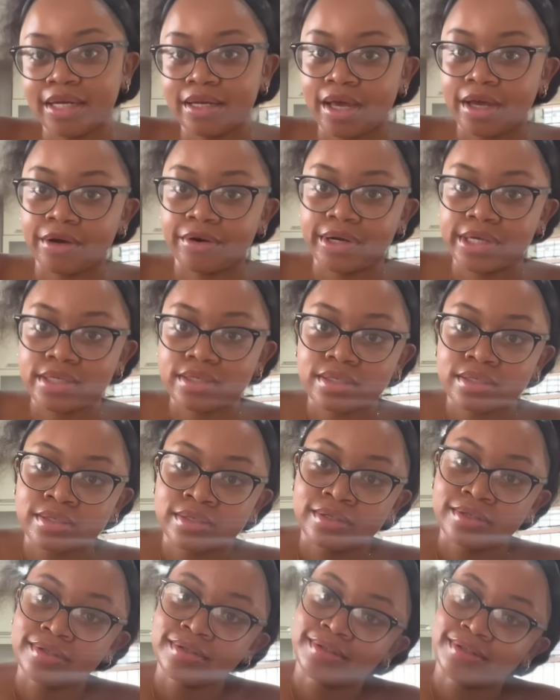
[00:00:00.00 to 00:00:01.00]
digress.
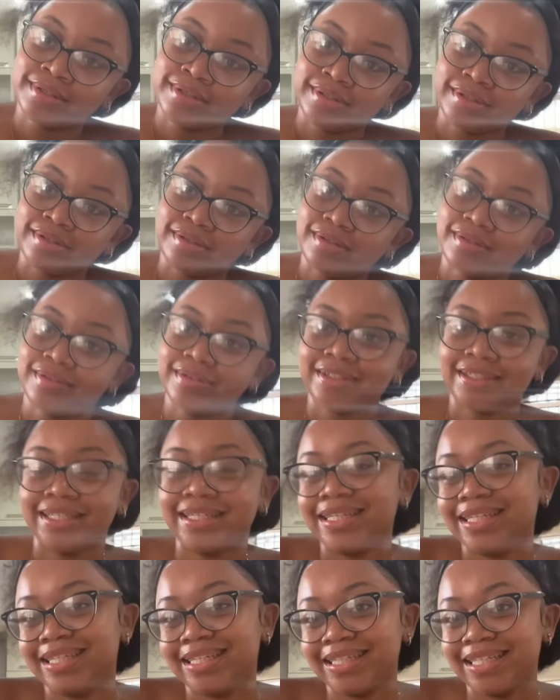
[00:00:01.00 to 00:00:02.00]

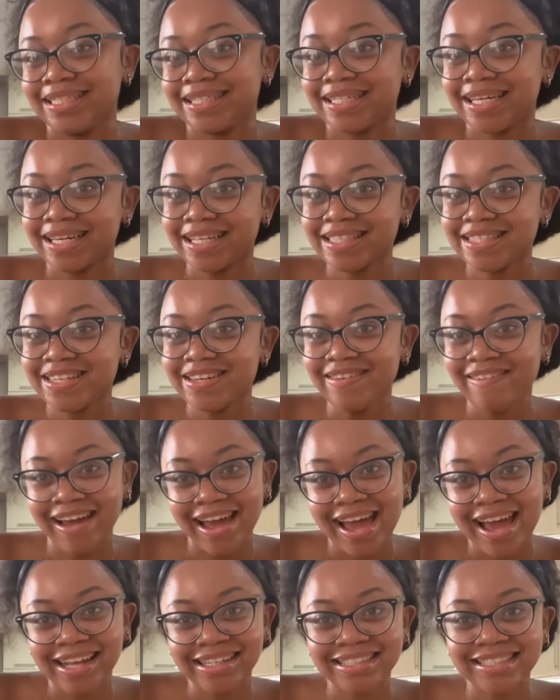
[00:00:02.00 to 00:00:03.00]
Let's get into
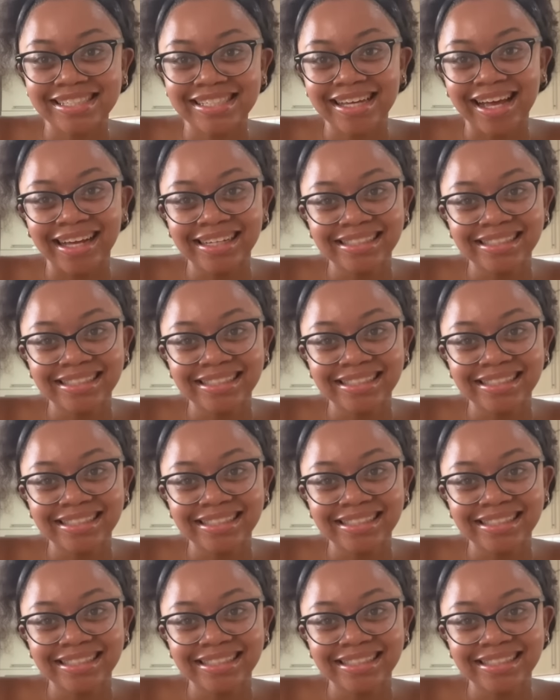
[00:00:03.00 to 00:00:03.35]
it.